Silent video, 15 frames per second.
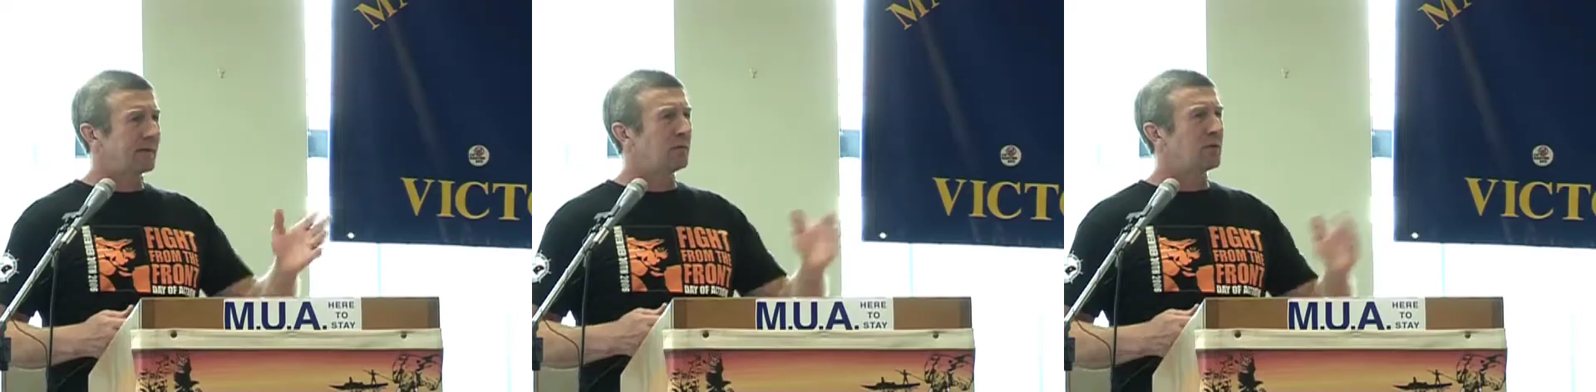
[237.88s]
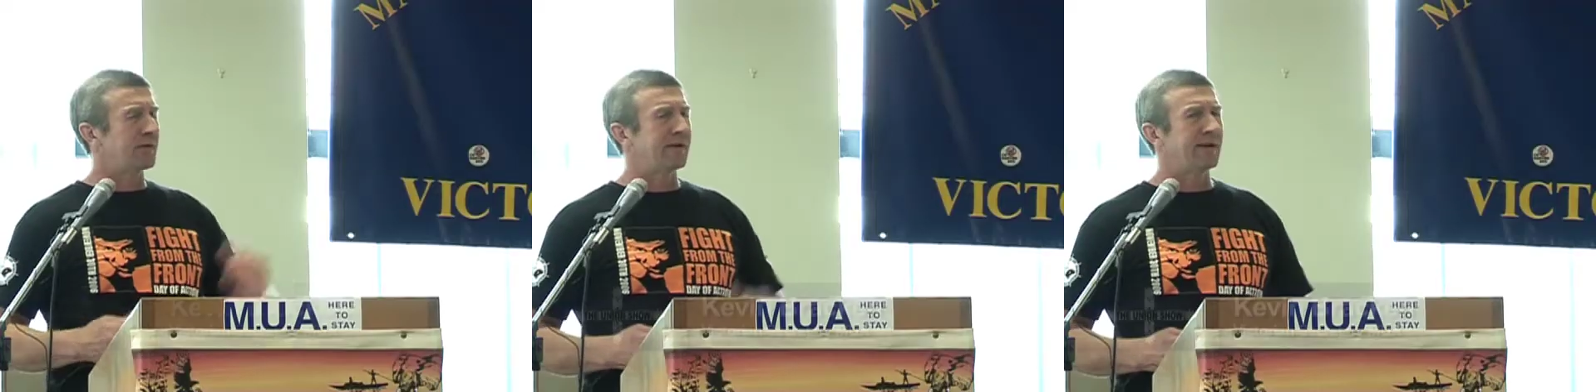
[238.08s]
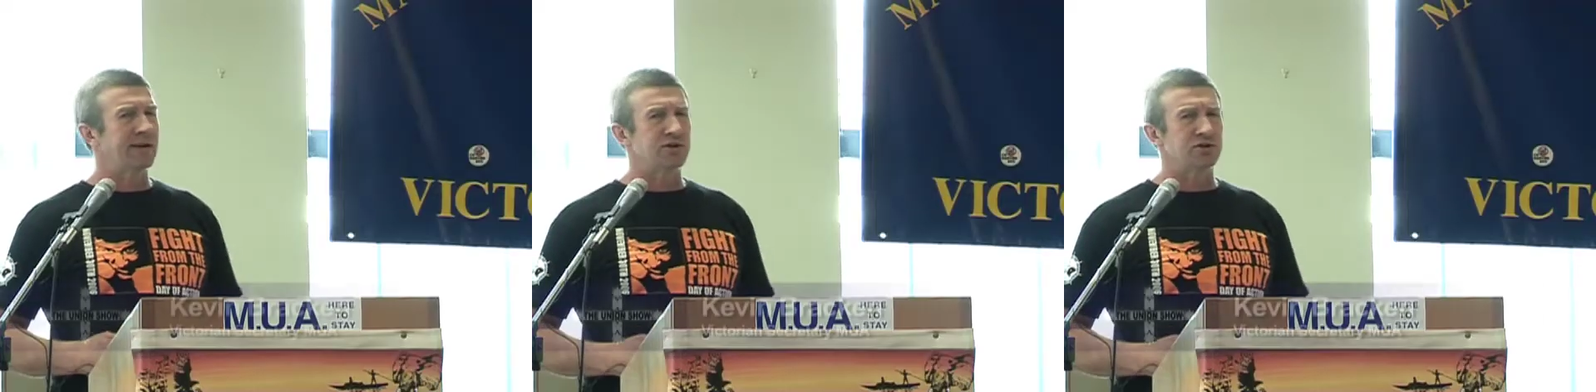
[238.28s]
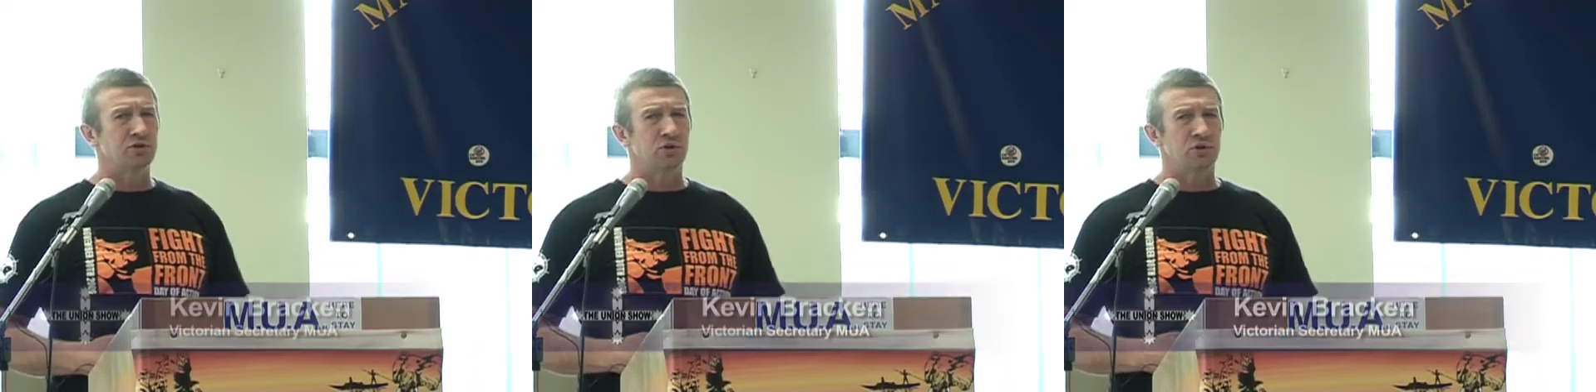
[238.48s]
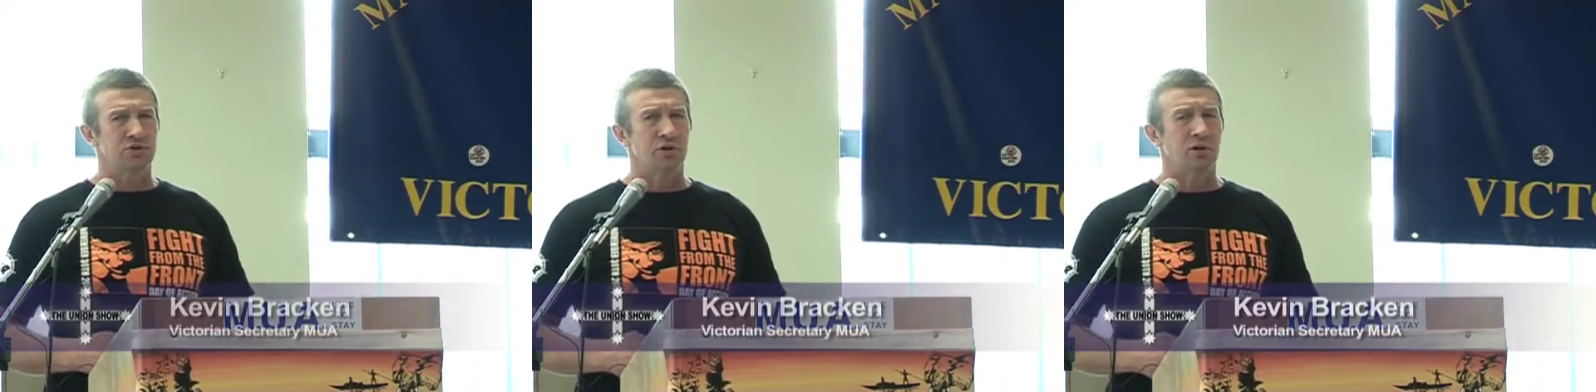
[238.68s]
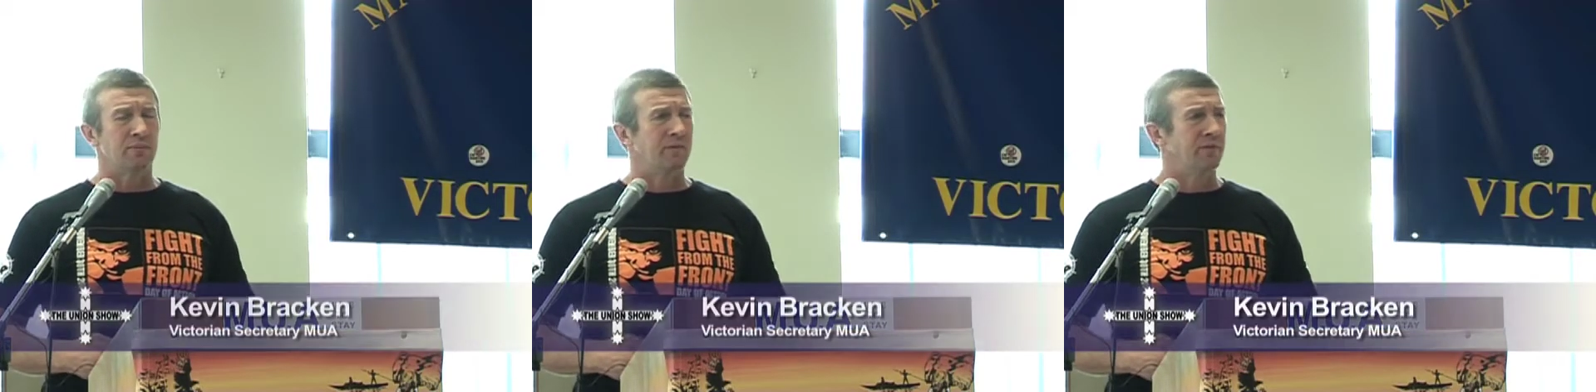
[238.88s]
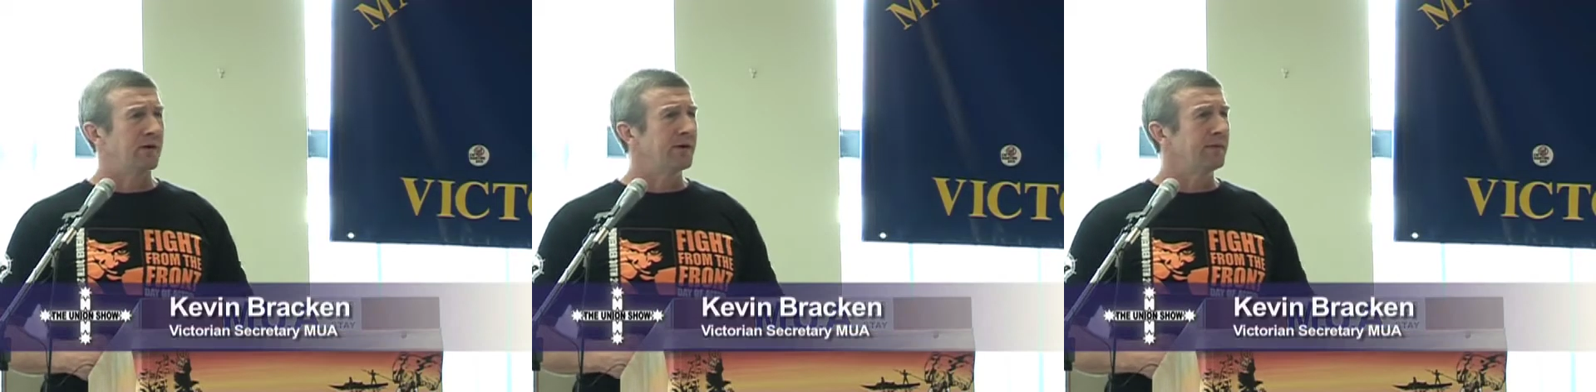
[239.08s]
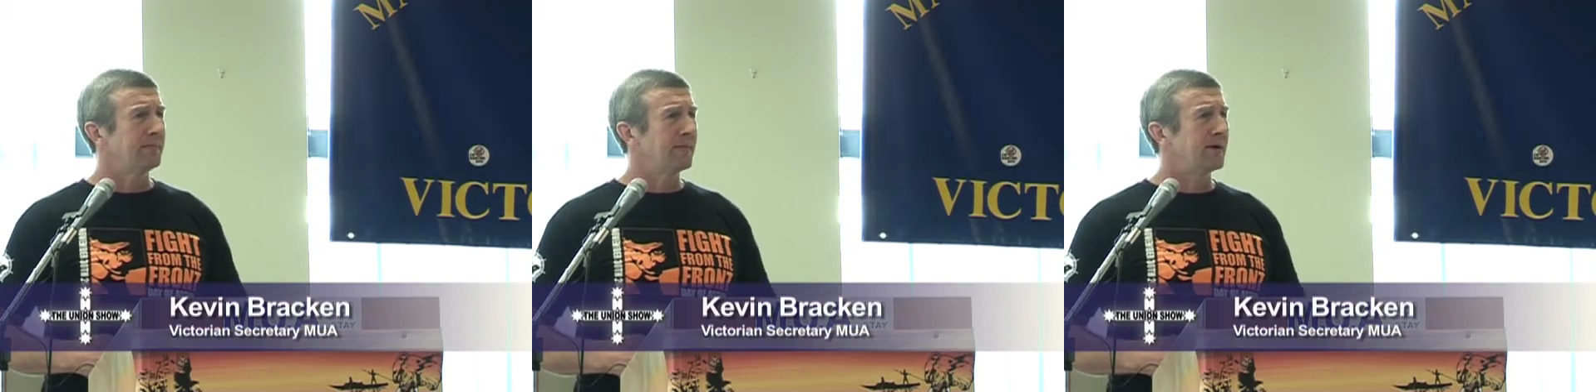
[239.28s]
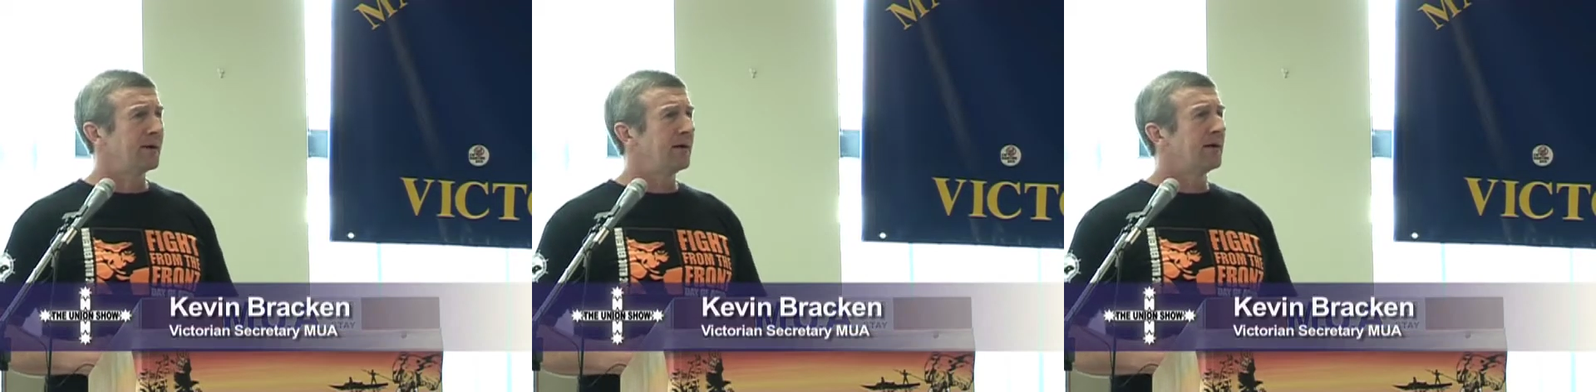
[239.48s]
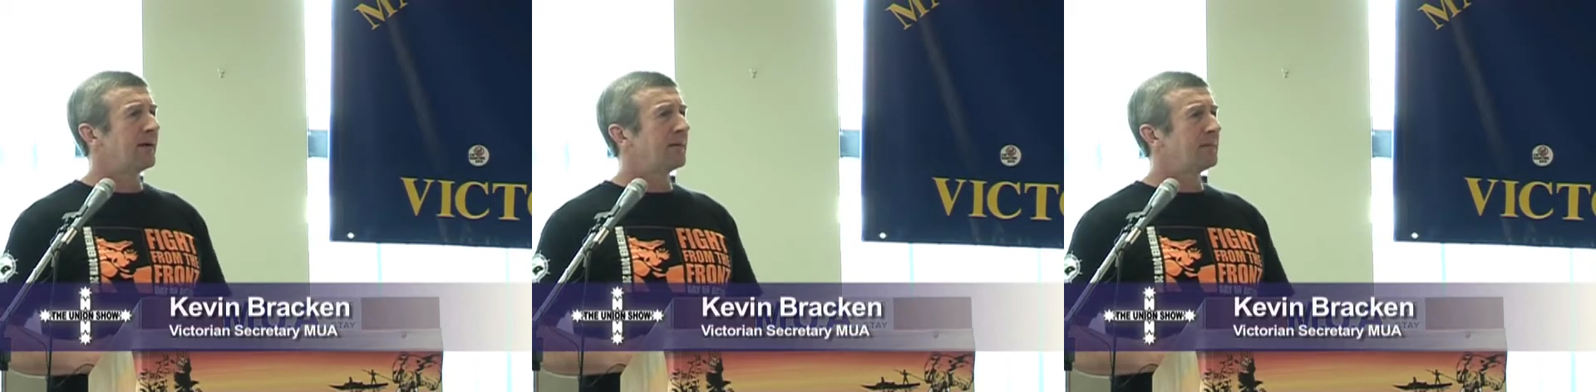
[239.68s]
You might think it's your job, right?
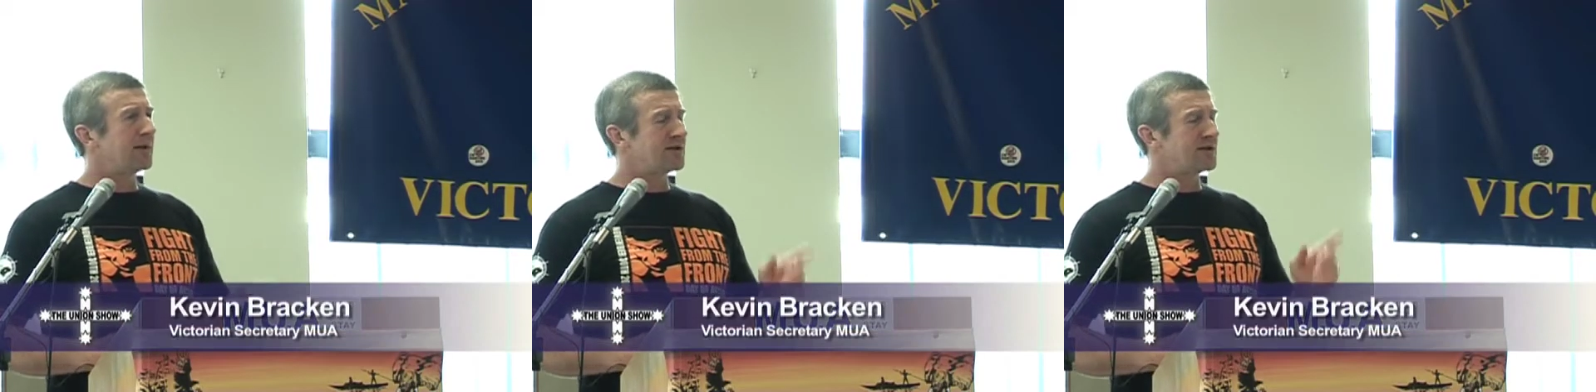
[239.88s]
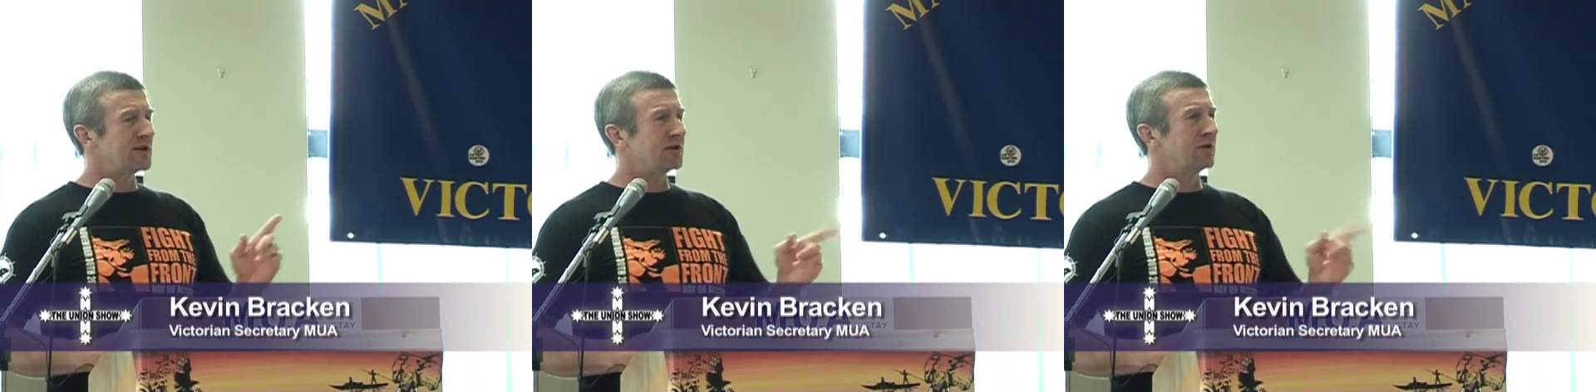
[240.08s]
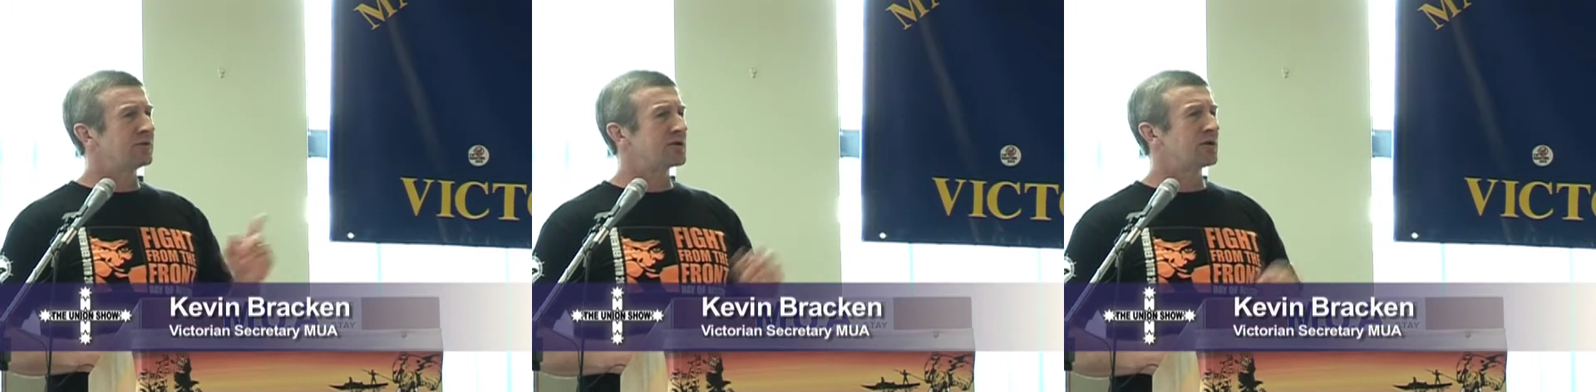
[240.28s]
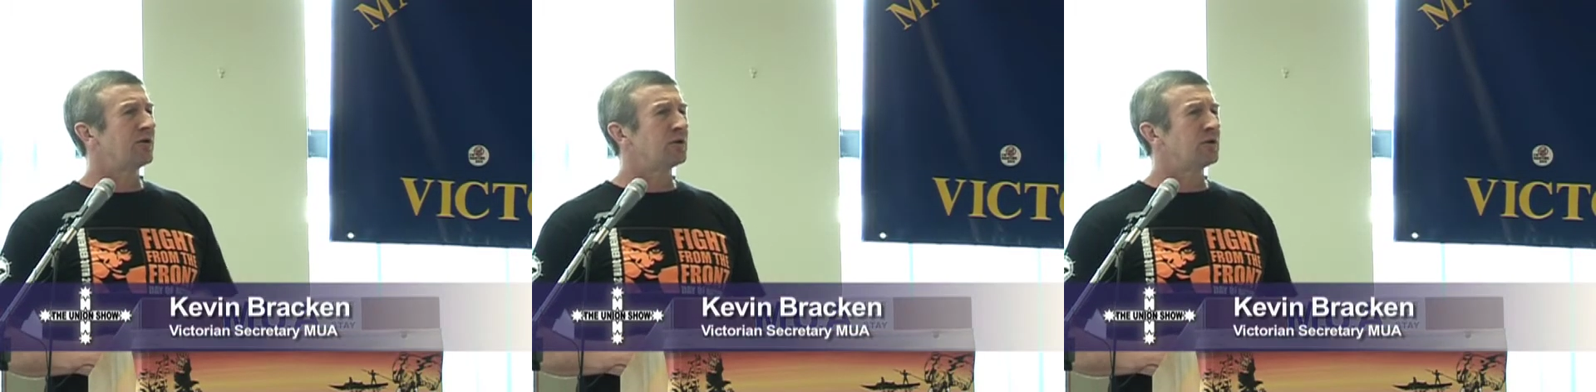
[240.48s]
he says, it's